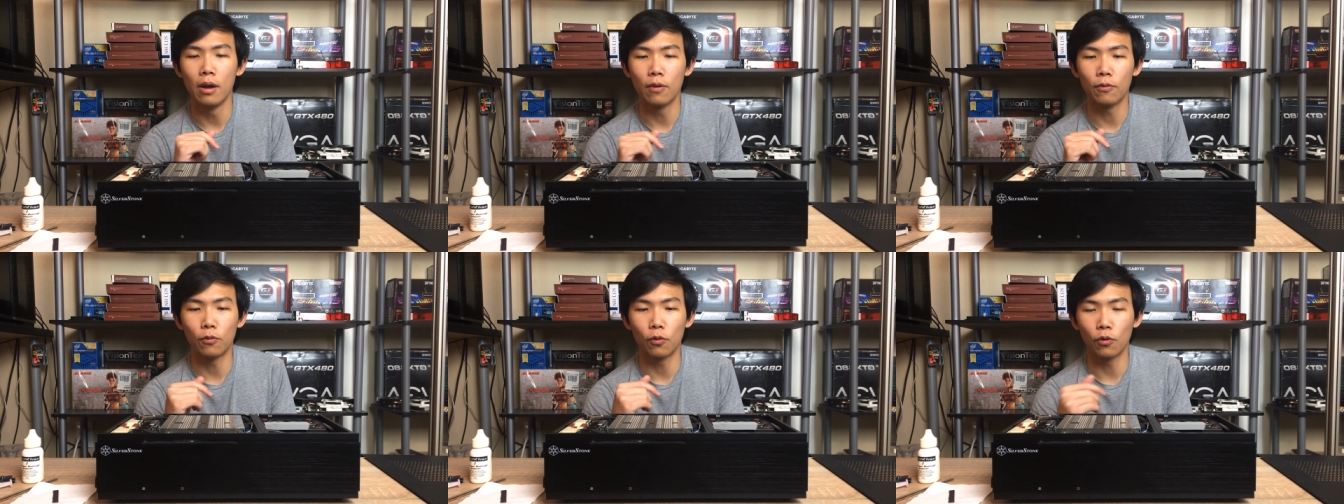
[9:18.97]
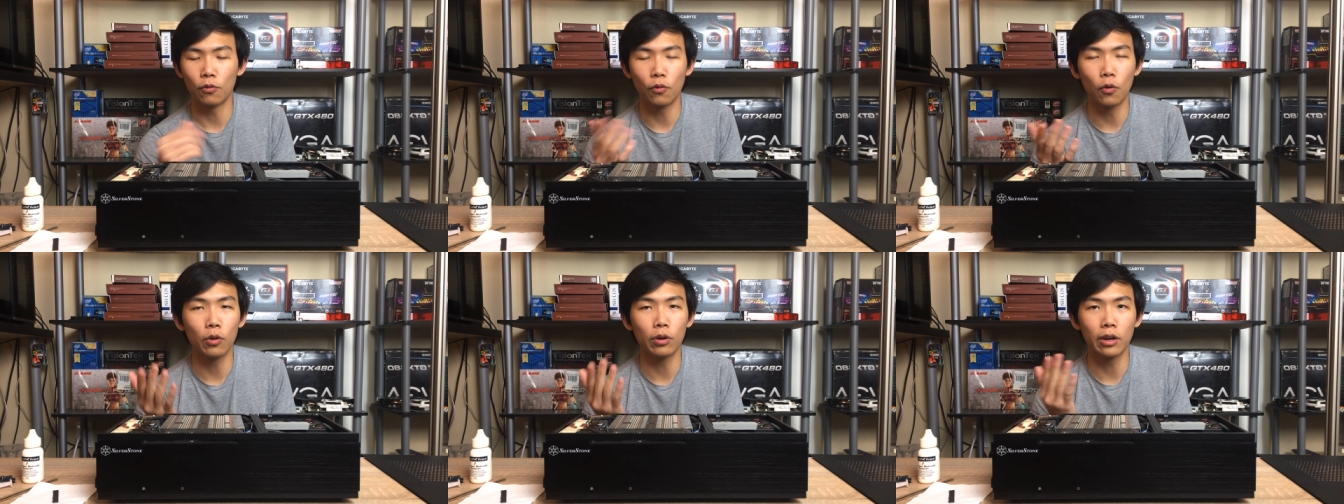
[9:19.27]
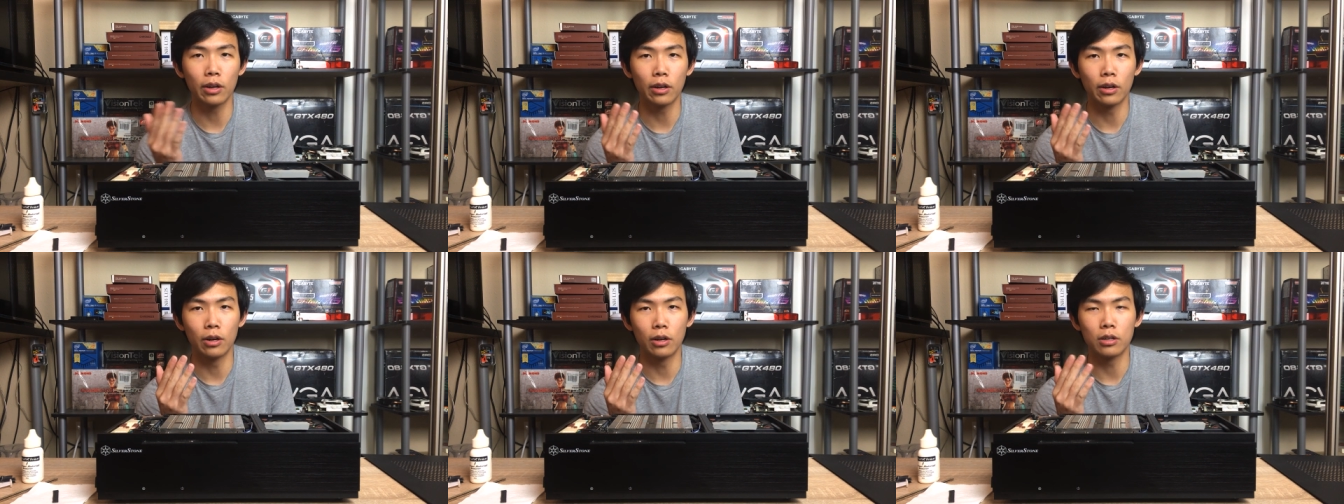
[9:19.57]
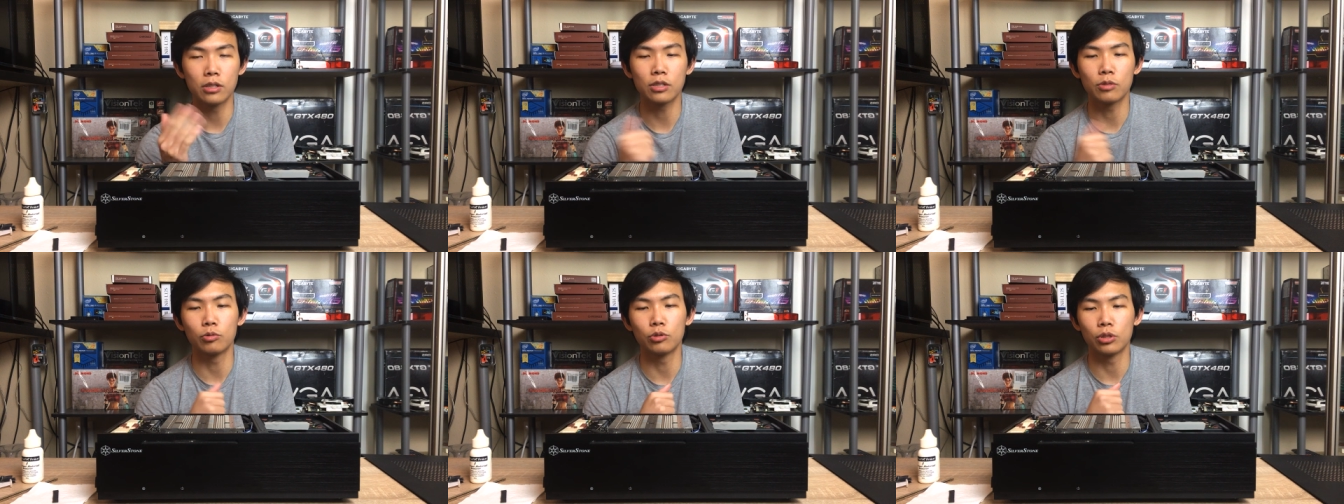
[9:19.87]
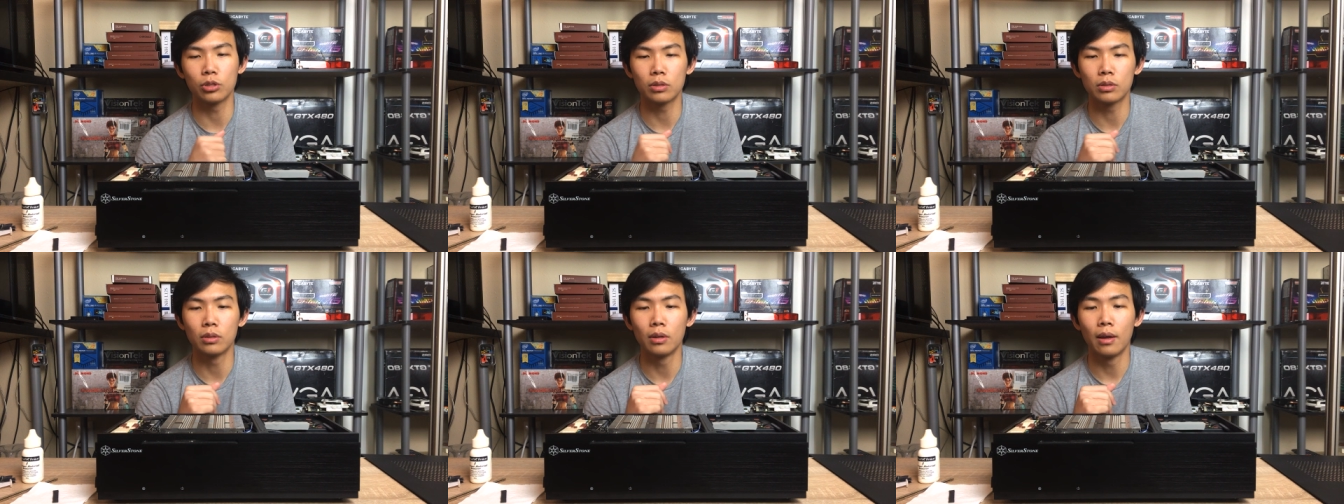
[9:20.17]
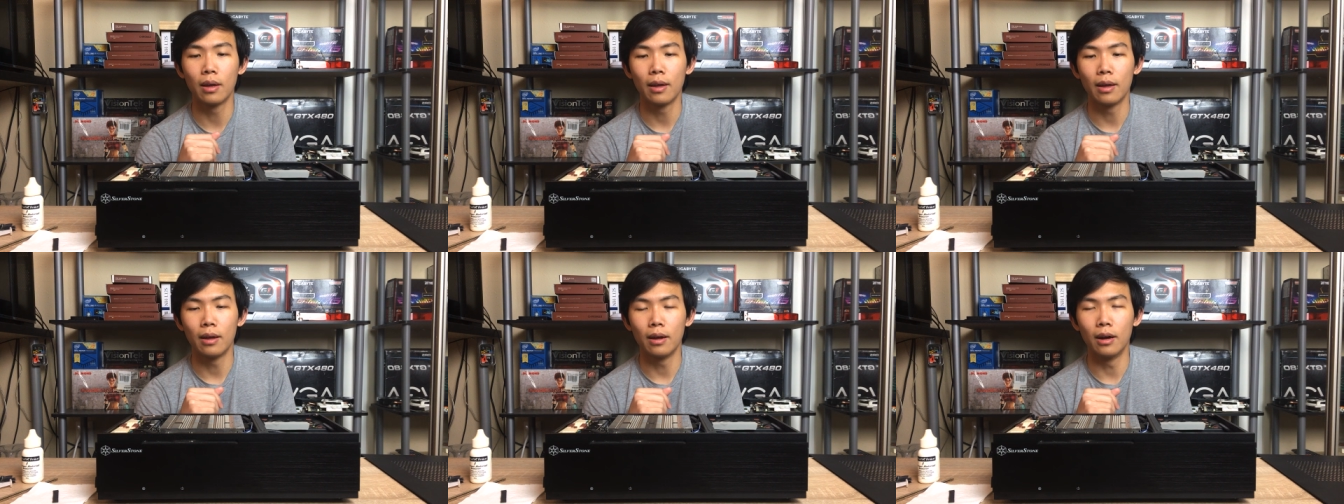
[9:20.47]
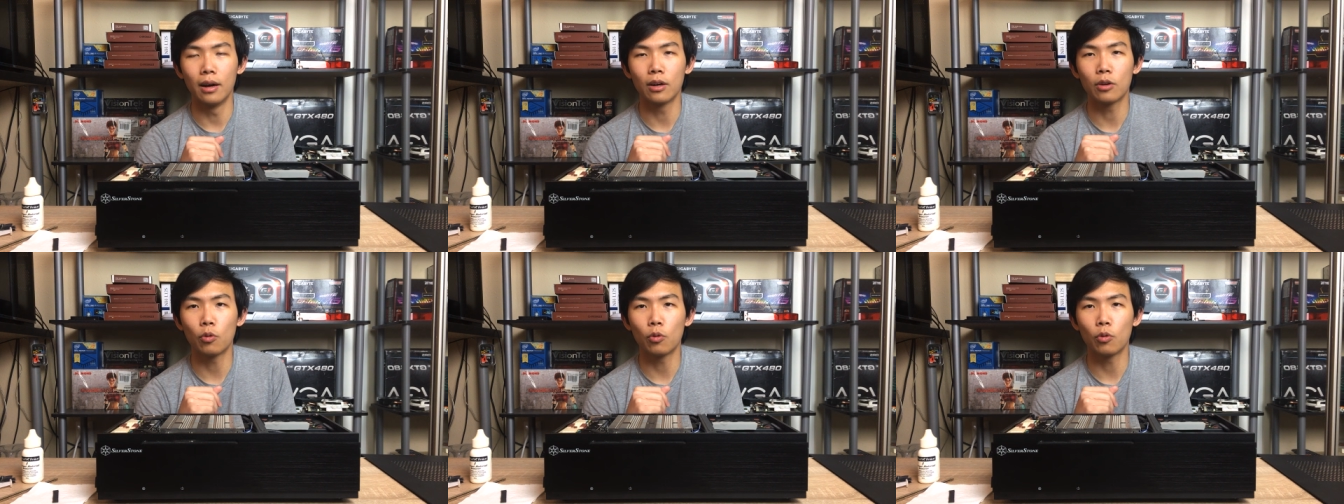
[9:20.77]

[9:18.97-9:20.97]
for four gigahertz, which is uh,